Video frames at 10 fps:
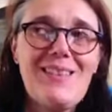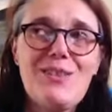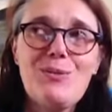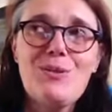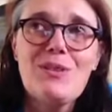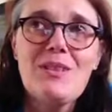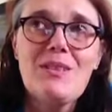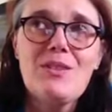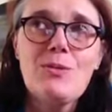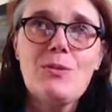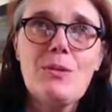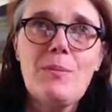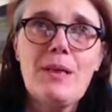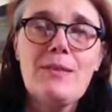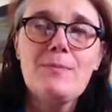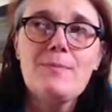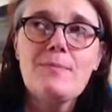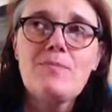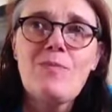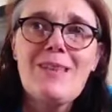I wanted to talk about
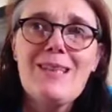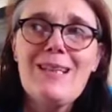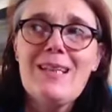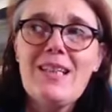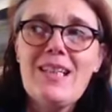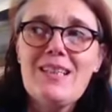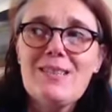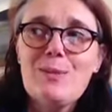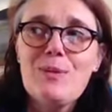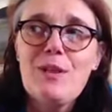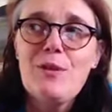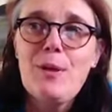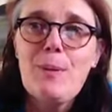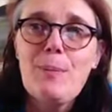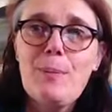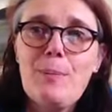something that,